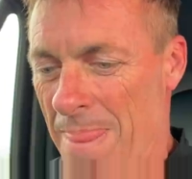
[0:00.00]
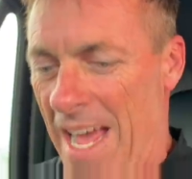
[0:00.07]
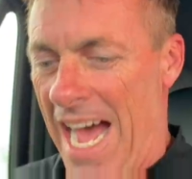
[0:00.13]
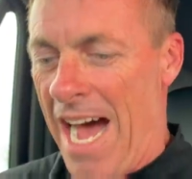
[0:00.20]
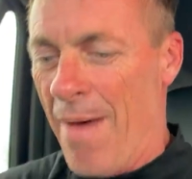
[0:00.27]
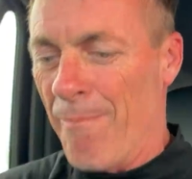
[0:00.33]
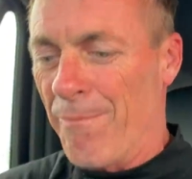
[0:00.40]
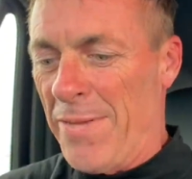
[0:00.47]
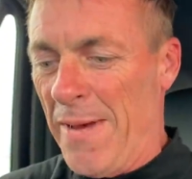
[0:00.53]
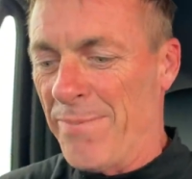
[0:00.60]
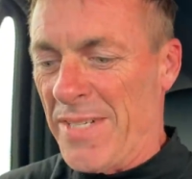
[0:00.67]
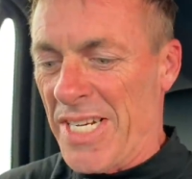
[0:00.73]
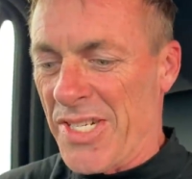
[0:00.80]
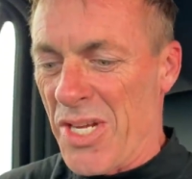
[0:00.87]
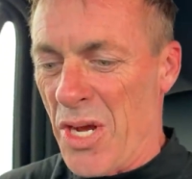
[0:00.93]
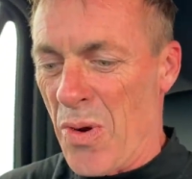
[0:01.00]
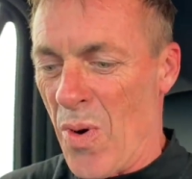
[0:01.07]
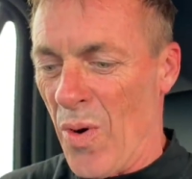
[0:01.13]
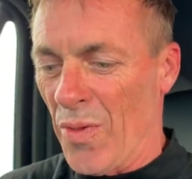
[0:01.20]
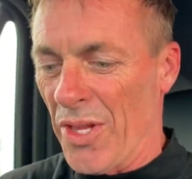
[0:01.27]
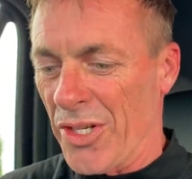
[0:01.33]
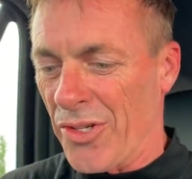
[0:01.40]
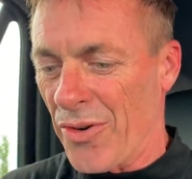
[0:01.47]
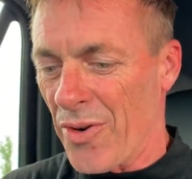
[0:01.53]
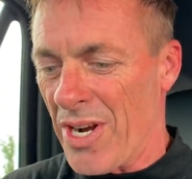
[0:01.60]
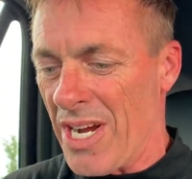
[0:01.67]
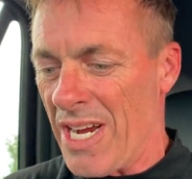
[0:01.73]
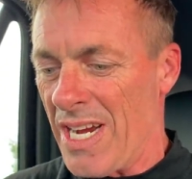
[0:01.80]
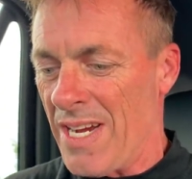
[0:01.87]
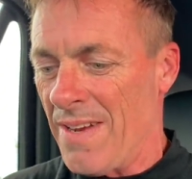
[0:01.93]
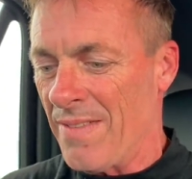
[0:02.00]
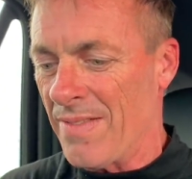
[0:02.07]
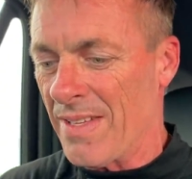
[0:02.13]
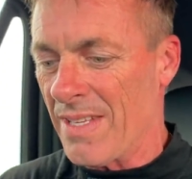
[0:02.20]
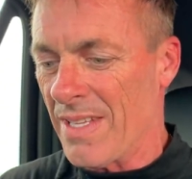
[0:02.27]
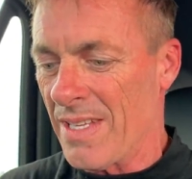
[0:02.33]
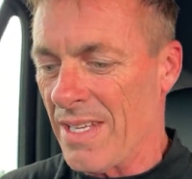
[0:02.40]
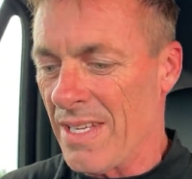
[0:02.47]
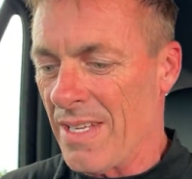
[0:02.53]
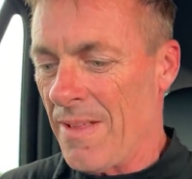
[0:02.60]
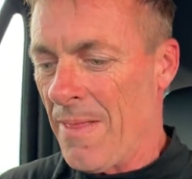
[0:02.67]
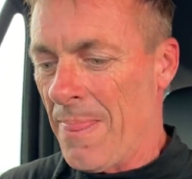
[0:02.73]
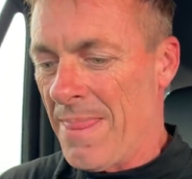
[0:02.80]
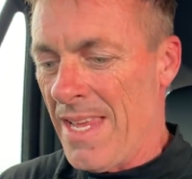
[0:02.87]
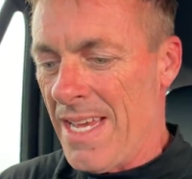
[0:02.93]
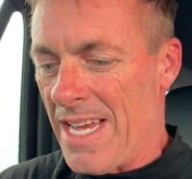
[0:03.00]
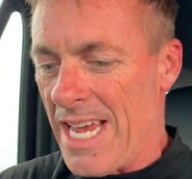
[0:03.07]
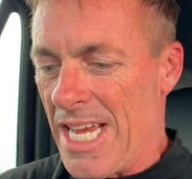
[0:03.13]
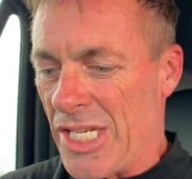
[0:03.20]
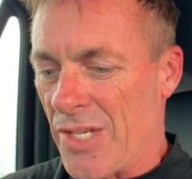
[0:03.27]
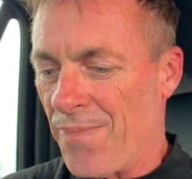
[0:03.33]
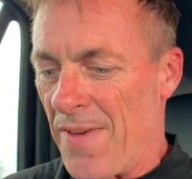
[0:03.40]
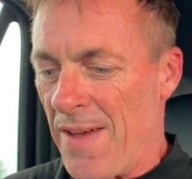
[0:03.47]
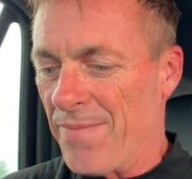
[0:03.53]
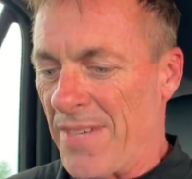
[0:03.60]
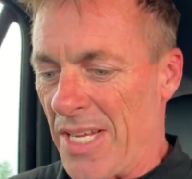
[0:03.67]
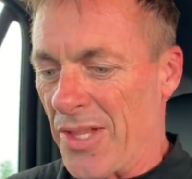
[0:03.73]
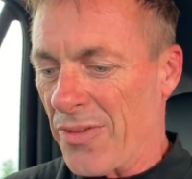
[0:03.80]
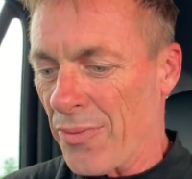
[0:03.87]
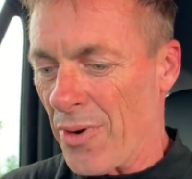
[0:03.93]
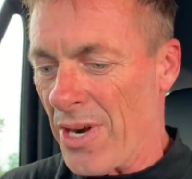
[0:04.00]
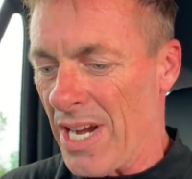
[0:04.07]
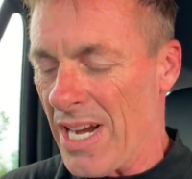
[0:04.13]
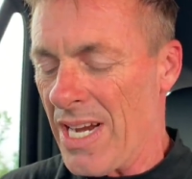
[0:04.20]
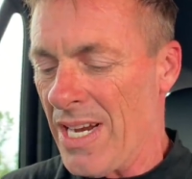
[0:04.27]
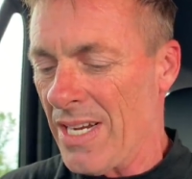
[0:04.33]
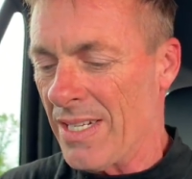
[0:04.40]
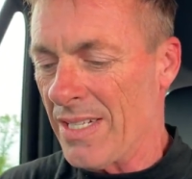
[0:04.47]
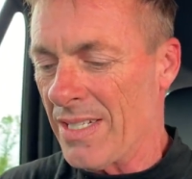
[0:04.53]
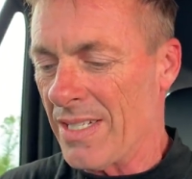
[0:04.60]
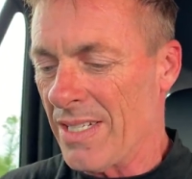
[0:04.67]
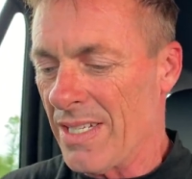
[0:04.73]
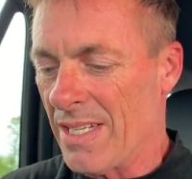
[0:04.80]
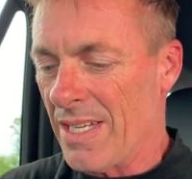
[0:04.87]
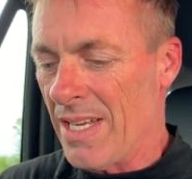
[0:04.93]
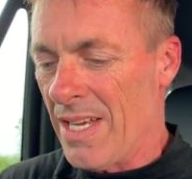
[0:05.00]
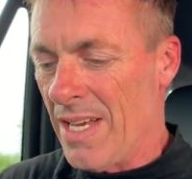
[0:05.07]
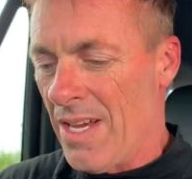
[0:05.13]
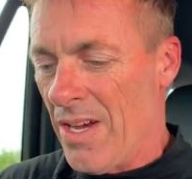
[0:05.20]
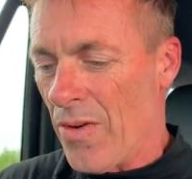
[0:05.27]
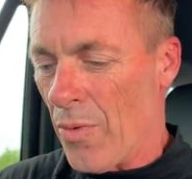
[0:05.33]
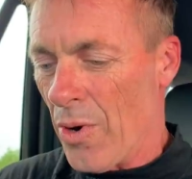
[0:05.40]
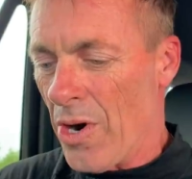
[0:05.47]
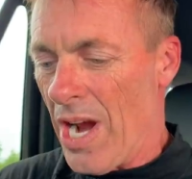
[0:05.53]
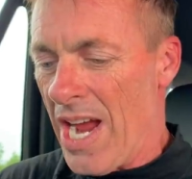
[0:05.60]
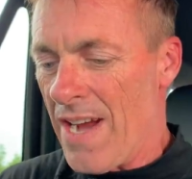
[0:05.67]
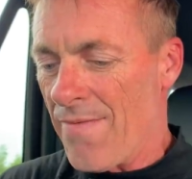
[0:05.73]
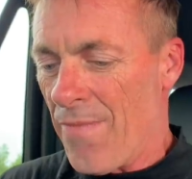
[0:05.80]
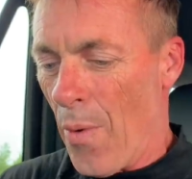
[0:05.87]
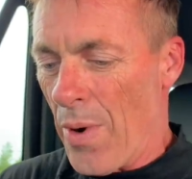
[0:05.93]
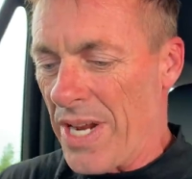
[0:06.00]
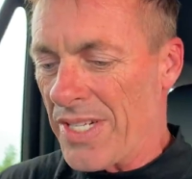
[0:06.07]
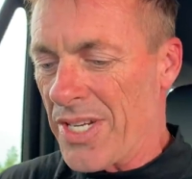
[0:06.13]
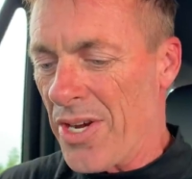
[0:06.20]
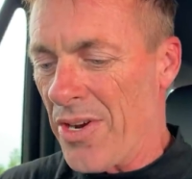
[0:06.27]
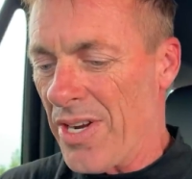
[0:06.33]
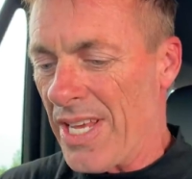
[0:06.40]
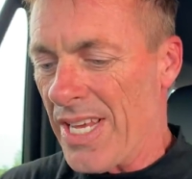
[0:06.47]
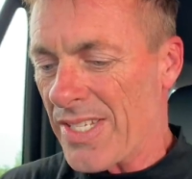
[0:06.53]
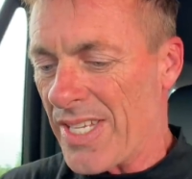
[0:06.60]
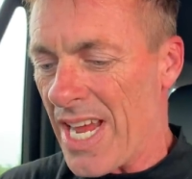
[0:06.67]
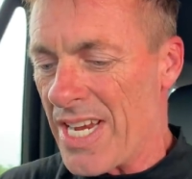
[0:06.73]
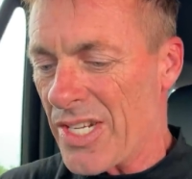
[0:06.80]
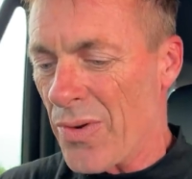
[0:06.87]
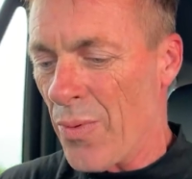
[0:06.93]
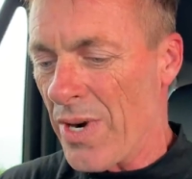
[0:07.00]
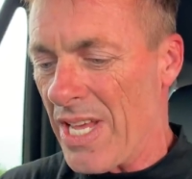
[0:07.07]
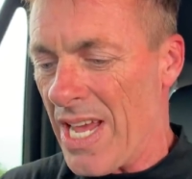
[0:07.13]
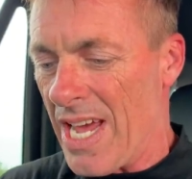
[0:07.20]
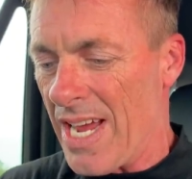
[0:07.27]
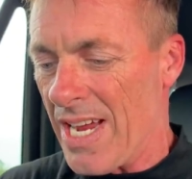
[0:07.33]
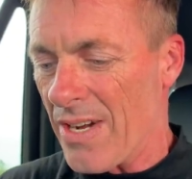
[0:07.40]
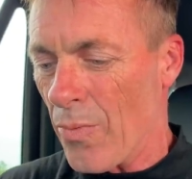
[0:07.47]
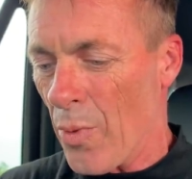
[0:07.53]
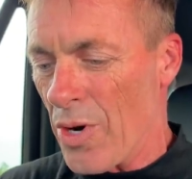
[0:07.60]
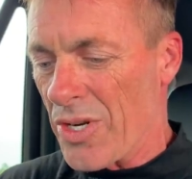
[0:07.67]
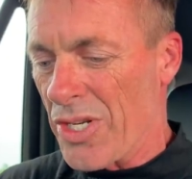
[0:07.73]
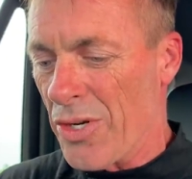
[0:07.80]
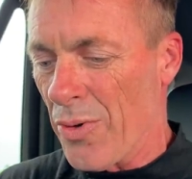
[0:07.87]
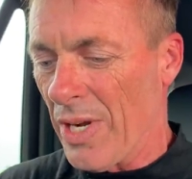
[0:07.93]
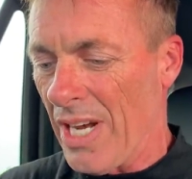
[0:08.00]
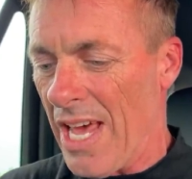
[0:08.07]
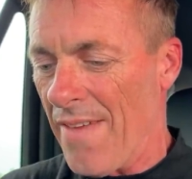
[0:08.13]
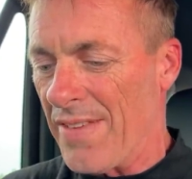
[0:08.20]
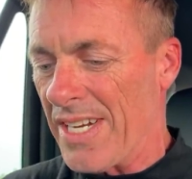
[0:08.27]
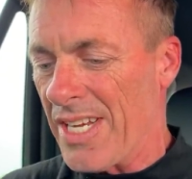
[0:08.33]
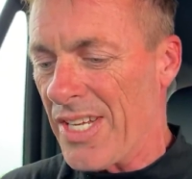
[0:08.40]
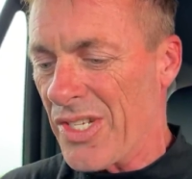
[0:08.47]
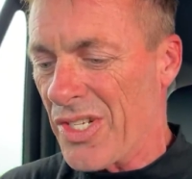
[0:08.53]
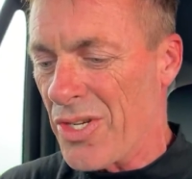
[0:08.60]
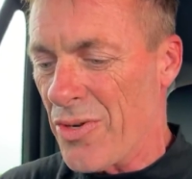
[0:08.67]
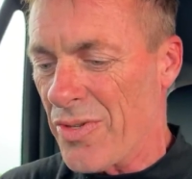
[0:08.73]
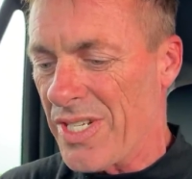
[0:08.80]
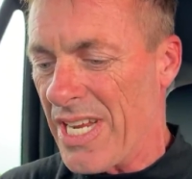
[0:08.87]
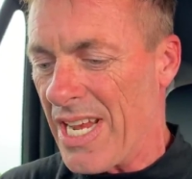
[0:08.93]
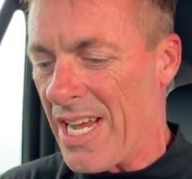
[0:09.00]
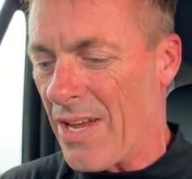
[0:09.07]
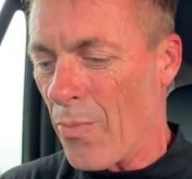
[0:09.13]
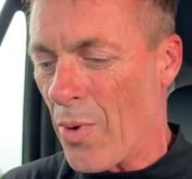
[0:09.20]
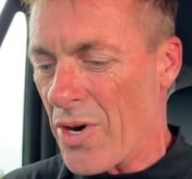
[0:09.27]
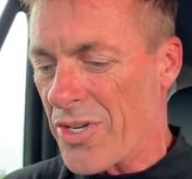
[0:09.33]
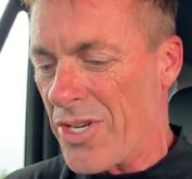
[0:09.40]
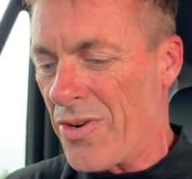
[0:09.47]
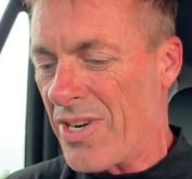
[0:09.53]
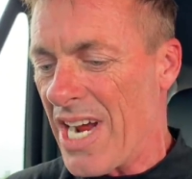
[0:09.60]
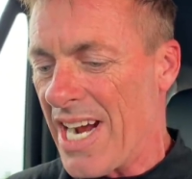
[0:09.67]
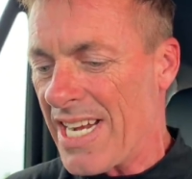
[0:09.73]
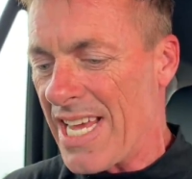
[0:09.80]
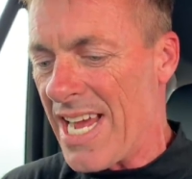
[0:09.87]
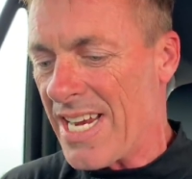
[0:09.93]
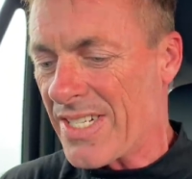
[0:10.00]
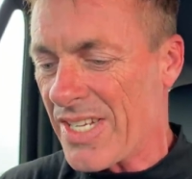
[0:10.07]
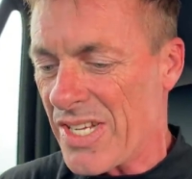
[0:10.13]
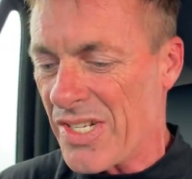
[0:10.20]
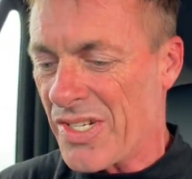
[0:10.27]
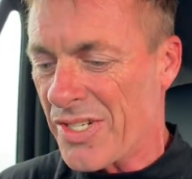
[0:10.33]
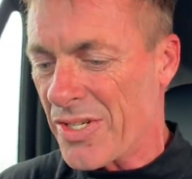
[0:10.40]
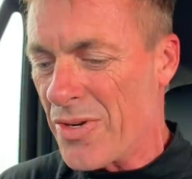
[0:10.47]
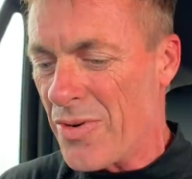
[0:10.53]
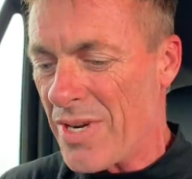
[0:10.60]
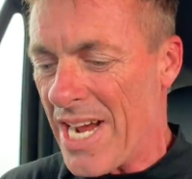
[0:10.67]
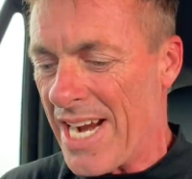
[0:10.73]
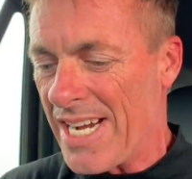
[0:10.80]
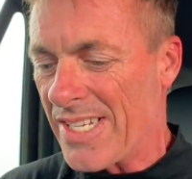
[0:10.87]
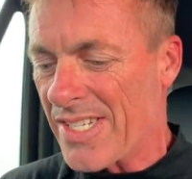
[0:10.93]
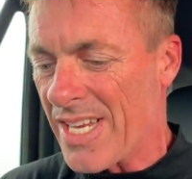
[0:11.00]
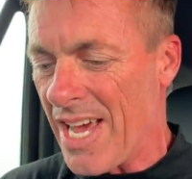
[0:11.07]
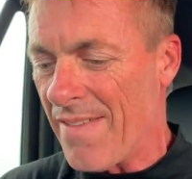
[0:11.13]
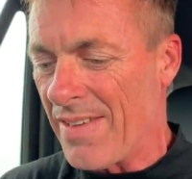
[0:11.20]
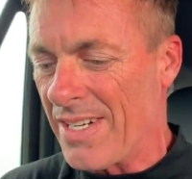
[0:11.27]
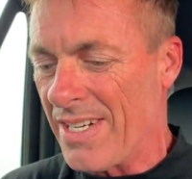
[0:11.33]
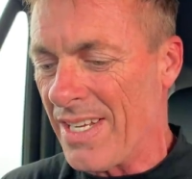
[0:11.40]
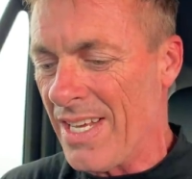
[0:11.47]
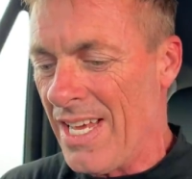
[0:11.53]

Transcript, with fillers: I'm 52 on the tree. He's 53. We're 842 to his 828. We're 211 to his 210. We're 298 to his 297.